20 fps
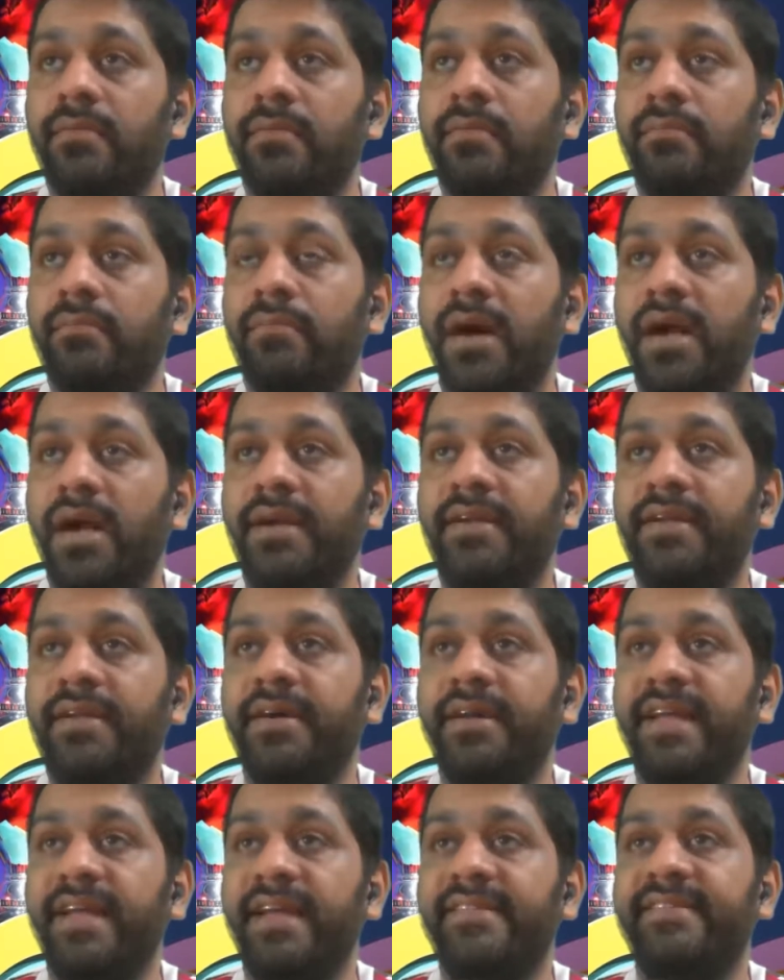But
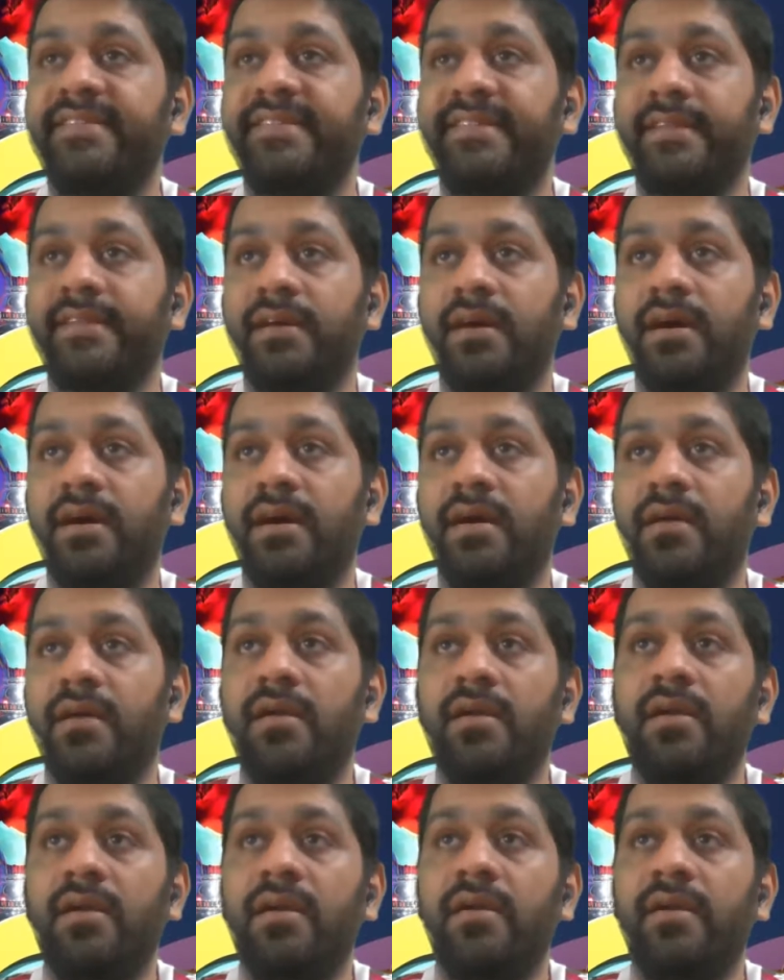yes,
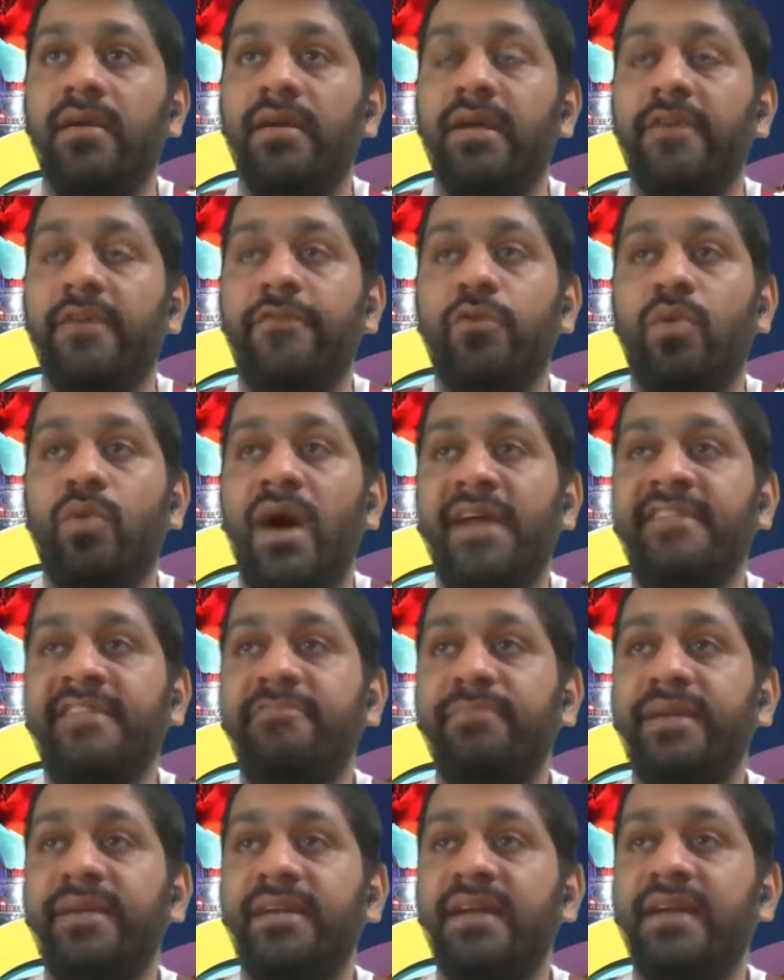if you ask
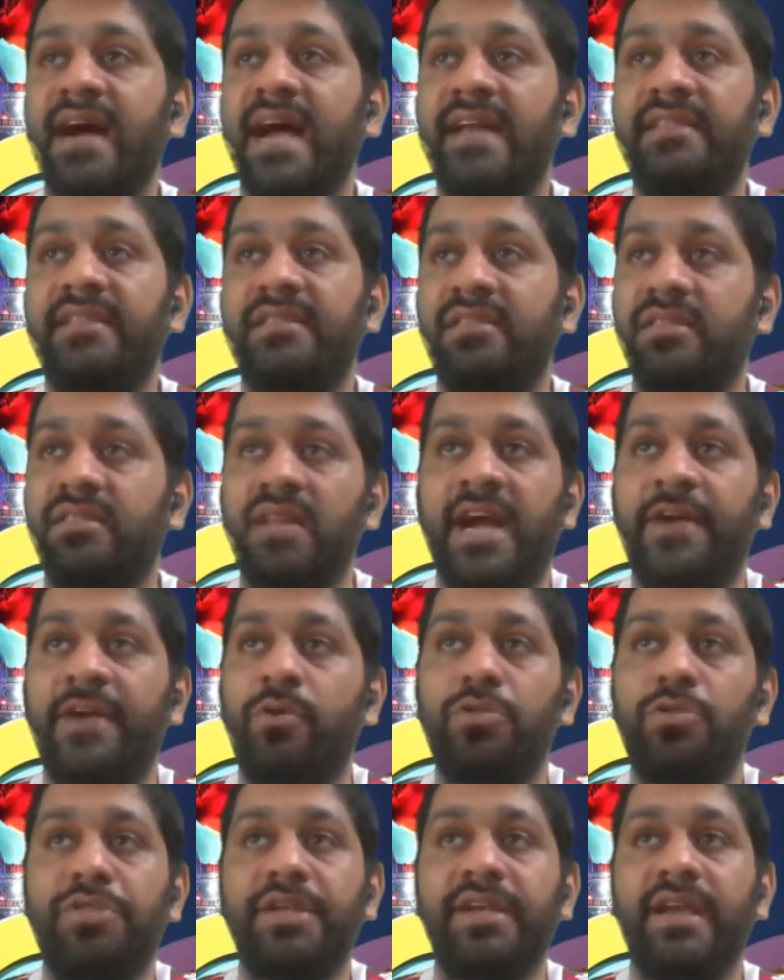me, I
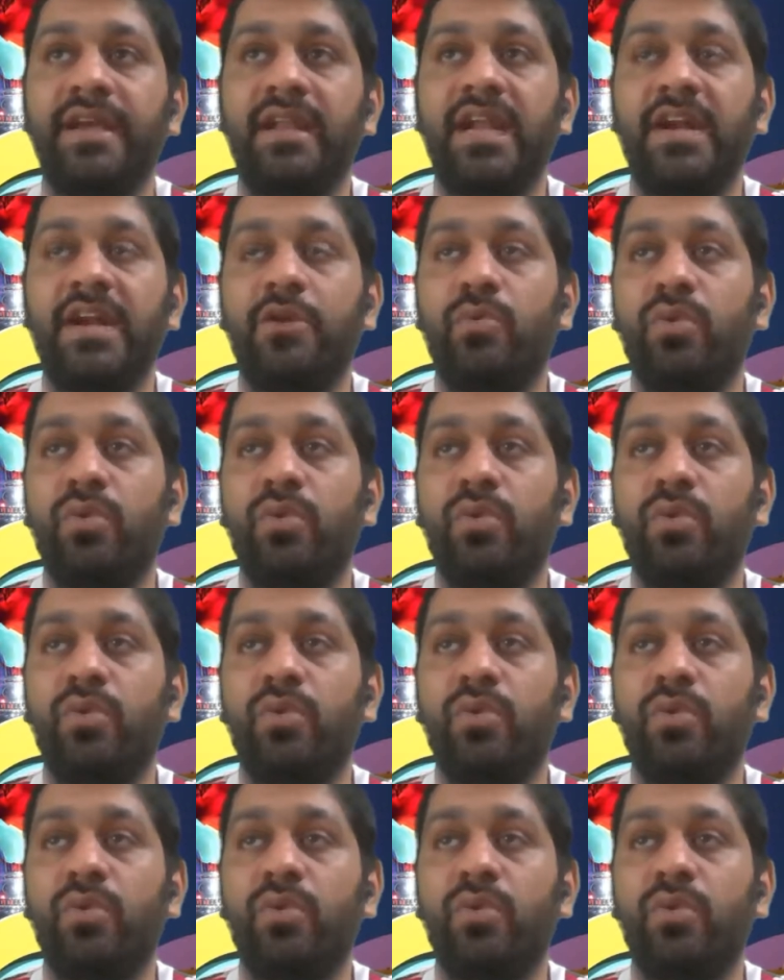don't think England